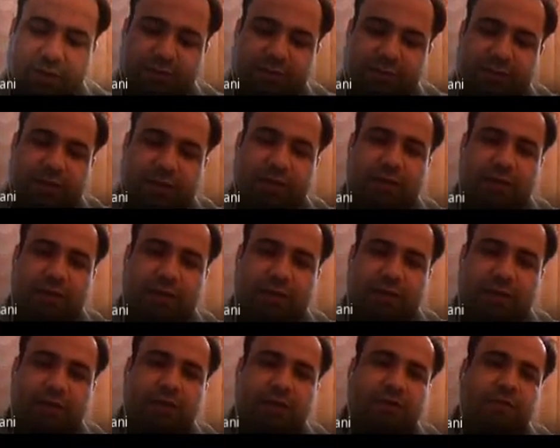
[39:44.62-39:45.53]
can
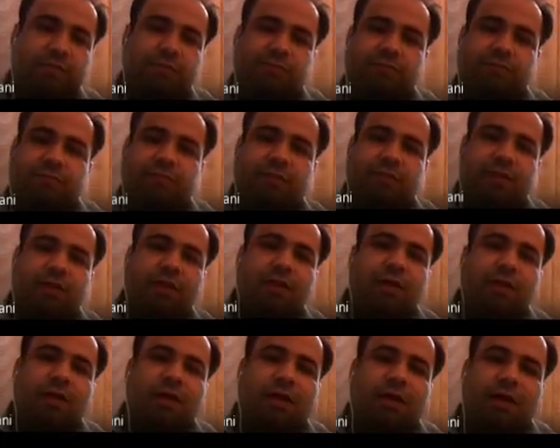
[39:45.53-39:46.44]
say
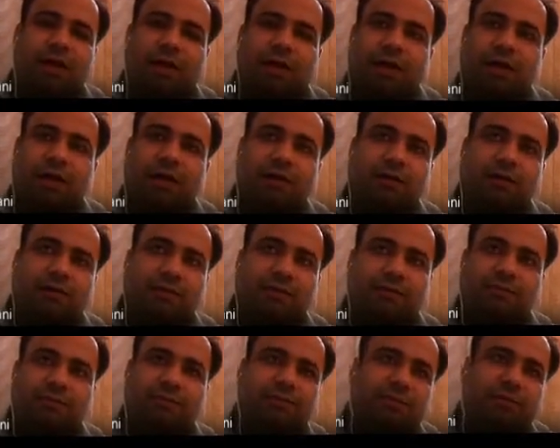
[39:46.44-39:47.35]
uh,
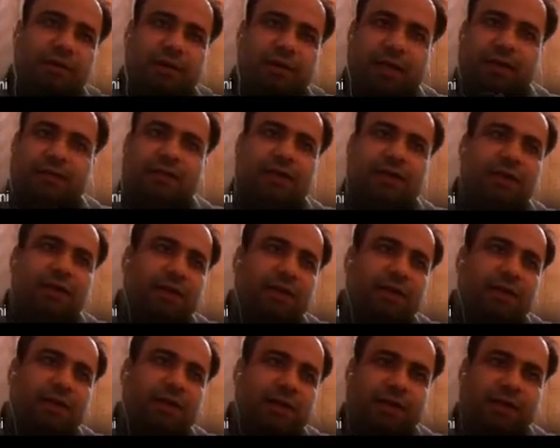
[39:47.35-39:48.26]

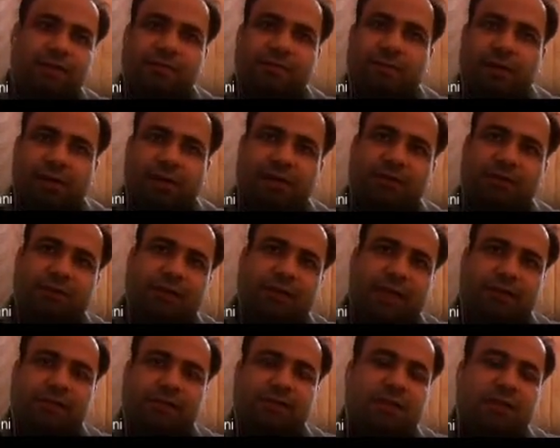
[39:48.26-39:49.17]
reaction takes place,
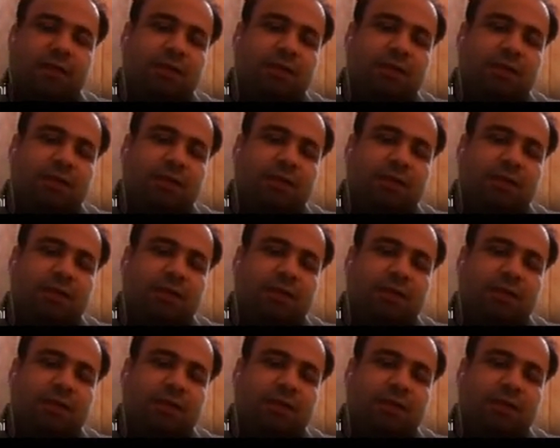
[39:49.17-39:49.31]
gases are